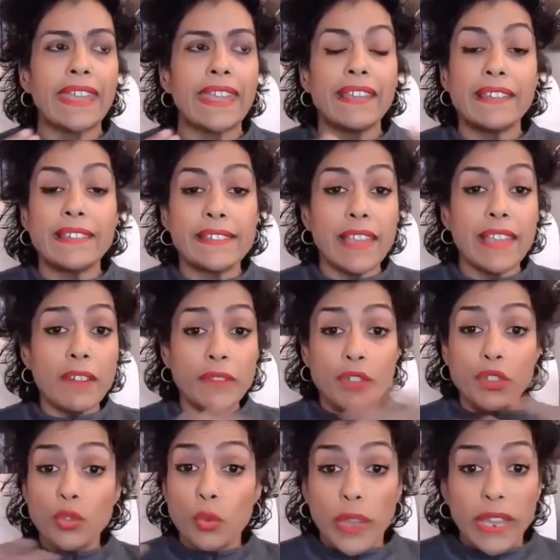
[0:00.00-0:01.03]
instead of
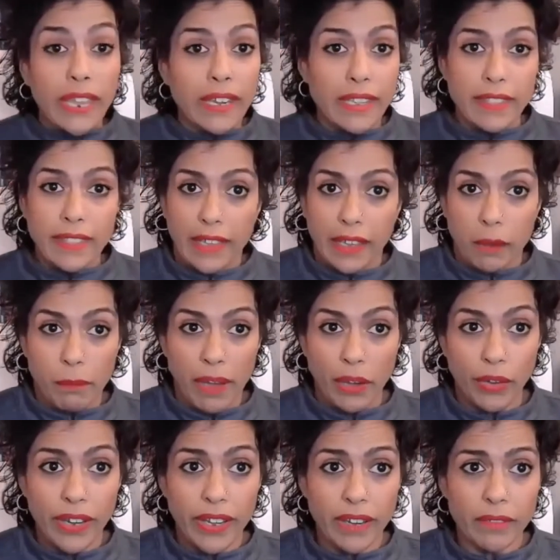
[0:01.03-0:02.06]
doing anything
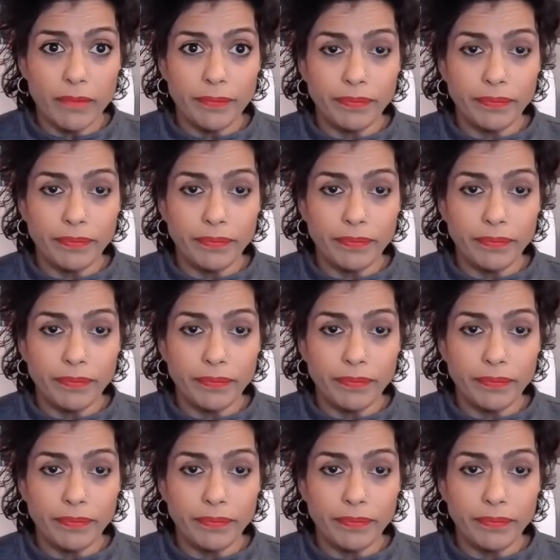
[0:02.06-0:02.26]
about it,